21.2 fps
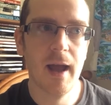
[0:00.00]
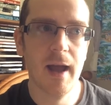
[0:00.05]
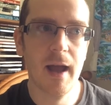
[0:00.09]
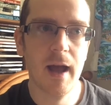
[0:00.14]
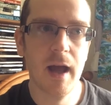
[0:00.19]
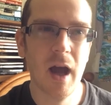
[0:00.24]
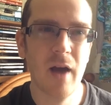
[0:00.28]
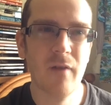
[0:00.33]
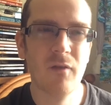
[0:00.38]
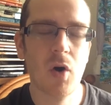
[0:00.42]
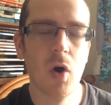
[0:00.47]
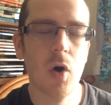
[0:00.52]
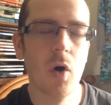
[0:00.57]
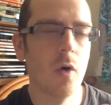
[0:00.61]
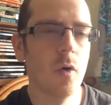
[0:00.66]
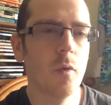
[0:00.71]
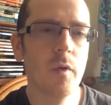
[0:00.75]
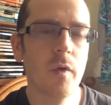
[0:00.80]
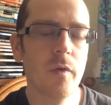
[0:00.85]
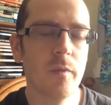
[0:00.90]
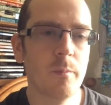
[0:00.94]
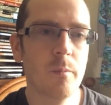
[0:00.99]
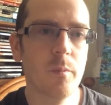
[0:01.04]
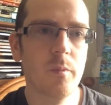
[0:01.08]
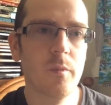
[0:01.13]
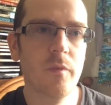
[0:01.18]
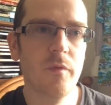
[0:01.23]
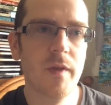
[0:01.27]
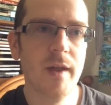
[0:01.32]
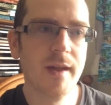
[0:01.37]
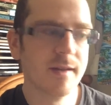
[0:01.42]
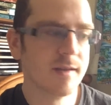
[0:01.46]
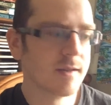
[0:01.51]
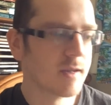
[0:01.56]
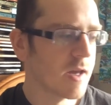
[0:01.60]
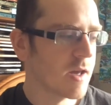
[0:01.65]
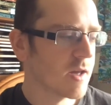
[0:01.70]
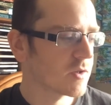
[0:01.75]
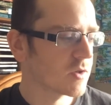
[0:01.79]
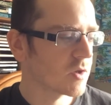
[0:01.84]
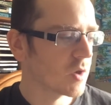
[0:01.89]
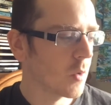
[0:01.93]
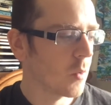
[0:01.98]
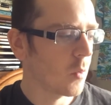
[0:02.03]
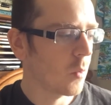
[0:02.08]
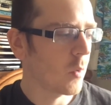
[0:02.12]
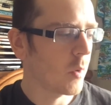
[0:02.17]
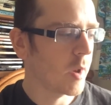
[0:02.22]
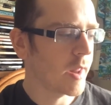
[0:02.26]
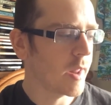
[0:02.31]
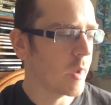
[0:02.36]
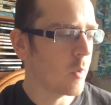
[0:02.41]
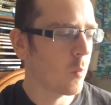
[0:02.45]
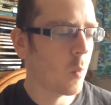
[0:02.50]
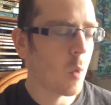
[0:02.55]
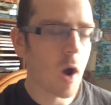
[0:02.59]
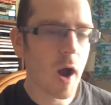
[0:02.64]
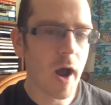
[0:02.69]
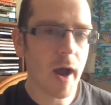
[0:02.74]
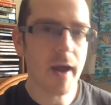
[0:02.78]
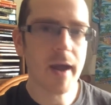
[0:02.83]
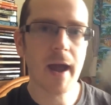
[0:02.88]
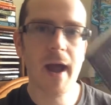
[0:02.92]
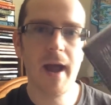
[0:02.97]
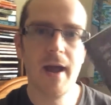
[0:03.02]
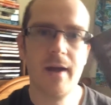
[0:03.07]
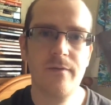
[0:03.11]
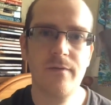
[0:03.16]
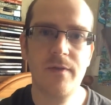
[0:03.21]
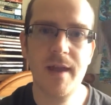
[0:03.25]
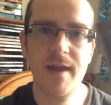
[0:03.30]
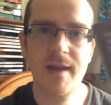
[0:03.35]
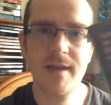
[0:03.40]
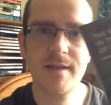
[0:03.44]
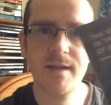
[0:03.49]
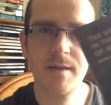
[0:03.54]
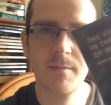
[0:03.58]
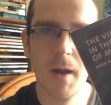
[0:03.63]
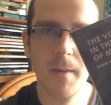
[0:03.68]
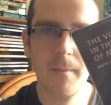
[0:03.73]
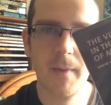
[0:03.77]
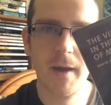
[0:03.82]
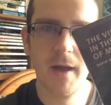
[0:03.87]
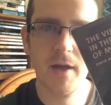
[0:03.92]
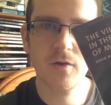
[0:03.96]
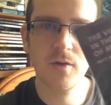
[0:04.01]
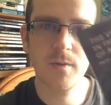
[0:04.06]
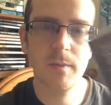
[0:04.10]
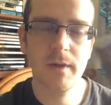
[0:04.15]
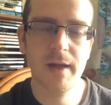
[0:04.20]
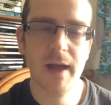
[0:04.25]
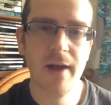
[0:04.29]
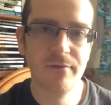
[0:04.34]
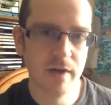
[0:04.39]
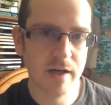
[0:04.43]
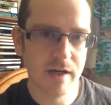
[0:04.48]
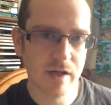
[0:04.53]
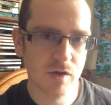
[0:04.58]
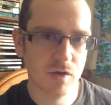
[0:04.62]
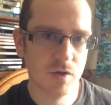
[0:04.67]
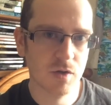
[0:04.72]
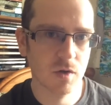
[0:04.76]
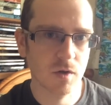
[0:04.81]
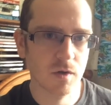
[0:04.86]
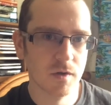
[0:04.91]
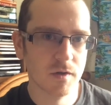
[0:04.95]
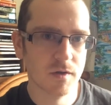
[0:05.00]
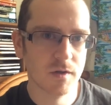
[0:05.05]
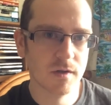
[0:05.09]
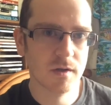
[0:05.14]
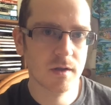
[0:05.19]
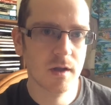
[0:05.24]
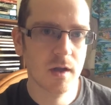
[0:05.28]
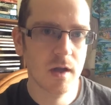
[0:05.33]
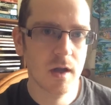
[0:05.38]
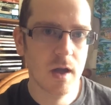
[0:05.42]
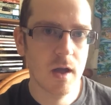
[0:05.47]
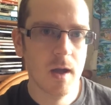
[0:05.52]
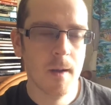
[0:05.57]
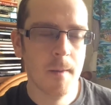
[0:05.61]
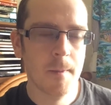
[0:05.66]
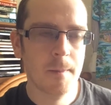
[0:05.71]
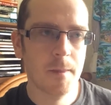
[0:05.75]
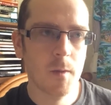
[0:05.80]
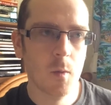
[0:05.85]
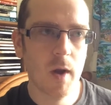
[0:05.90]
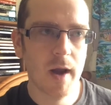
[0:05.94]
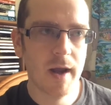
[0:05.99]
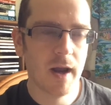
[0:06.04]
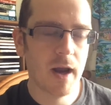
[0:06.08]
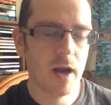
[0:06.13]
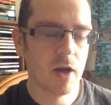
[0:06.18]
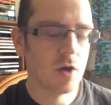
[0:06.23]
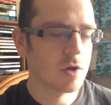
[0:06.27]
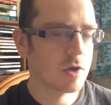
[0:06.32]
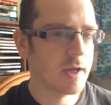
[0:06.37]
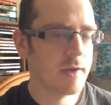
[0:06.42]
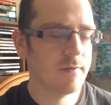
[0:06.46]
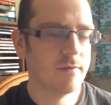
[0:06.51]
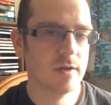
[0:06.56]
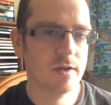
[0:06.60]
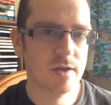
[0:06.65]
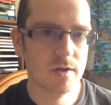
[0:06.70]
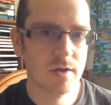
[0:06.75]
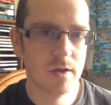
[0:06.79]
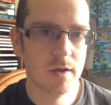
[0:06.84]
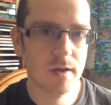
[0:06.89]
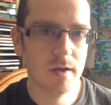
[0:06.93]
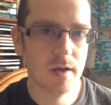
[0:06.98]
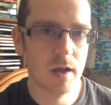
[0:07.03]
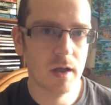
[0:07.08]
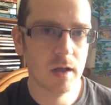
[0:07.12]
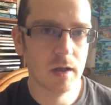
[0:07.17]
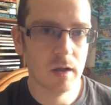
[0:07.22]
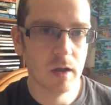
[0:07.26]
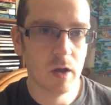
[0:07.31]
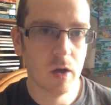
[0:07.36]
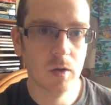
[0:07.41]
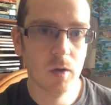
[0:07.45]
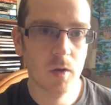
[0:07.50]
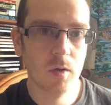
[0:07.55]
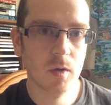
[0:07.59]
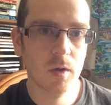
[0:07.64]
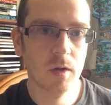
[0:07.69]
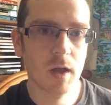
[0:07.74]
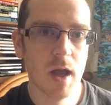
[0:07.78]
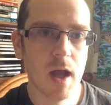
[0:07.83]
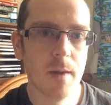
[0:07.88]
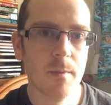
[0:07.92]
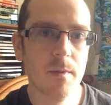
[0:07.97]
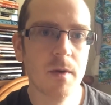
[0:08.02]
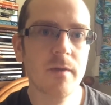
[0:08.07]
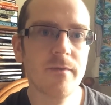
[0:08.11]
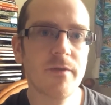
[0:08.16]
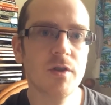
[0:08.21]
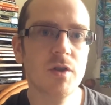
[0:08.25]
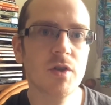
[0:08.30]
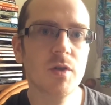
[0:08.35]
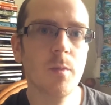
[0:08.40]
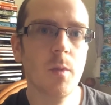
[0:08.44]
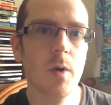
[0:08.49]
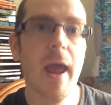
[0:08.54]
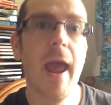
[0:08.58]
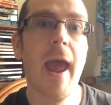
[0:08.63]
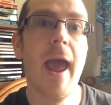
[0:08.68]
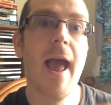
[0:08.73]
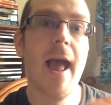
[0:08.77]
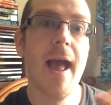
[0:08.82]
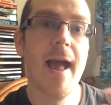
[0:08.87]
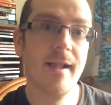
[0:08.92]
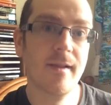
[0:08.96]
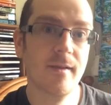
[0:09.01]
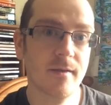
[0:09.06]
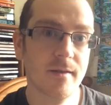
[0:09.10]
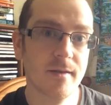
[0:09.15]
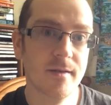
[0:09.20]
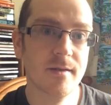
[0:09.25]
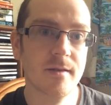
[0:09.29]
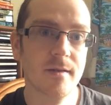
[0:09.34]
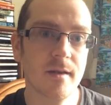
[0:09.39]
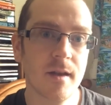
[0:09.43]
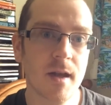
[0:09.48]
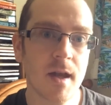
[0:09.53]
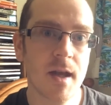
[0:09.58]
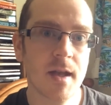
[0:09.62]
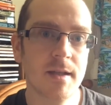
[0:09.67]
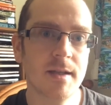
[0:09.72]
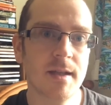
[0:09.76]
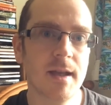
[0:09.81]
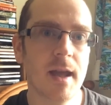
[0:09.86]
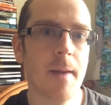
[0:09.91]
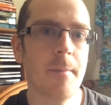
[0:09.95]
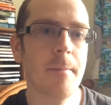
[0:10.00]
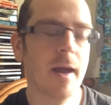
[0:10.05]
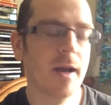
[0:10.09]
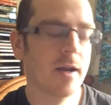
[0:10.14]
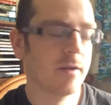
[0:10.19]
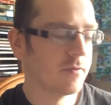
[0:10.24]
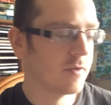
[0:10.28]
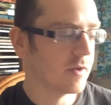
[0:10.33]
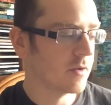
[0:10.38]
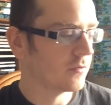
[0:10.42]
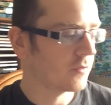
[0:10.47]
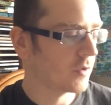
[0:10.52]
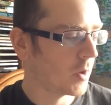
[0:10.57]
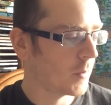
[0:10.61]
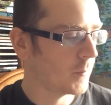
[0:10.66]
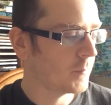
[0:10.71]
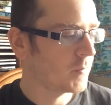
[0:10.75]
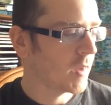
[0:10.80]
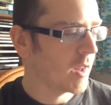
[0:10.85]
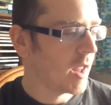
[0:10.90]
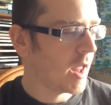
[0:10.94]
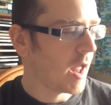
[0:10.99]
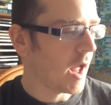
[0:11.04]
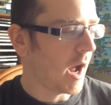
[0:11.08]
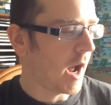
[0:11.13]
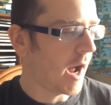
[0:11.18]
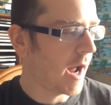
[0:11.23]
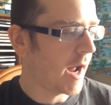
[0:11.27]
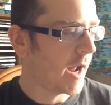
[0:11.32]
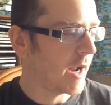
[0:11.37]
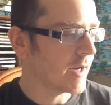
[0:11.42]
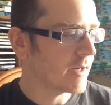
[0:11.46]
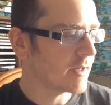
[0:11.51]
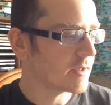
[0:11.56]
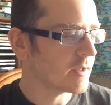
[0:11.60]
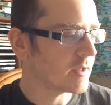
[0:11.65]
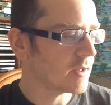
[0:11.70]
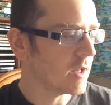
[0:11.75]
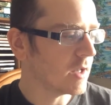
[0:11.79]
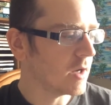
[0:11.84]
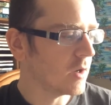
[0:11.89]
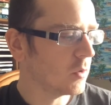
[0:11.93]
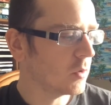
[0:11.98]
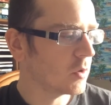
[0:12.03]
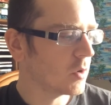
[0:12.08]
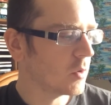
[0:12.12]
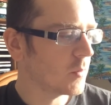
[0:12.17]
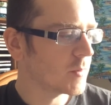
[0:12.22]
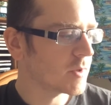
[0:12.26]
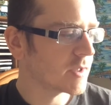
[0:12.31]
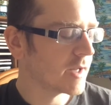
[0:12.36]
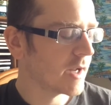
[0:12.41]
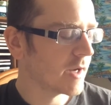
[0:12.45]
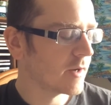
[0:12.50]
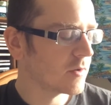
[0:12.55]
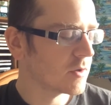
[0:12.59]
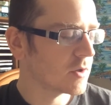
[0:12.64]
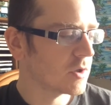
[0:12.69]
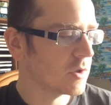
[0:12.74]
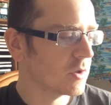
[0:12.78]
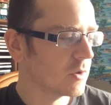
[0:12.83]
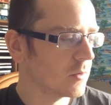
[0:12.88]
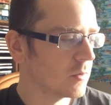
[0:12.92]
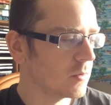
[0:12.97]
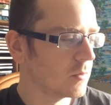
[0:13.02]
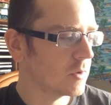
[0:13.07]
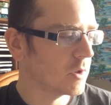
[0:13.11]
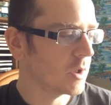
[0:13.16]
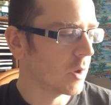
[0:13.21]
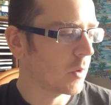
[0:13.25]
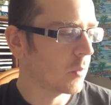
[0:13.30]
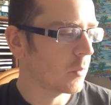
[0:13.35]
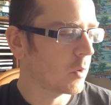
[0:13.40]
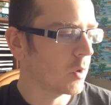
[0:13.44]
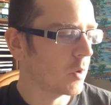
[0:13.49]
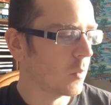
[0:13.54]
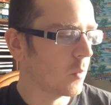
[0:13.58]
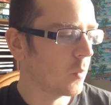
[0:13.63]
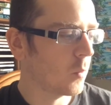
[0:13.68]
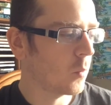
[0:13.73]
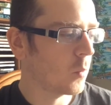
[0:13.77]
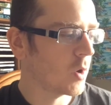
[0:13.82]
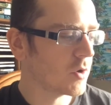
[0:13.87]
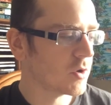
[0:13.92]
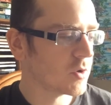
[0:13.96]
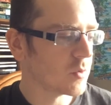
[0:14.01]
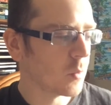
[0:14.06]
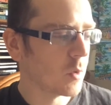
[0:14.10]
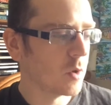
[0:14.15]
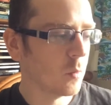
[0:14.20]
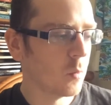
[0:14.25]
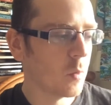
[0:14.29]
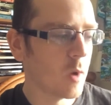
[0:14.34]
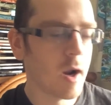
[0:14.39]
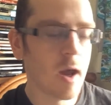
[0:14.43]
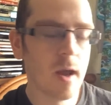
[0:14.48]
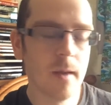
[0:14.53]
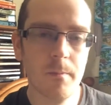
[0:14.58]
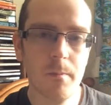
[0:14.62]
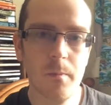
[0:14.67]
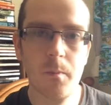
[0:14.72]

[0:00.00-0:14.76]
I've got other things. So why have this in my bedroom gathering dust when I could give it to a local library for someone else to get benefit from? And it all comes down to, you know, when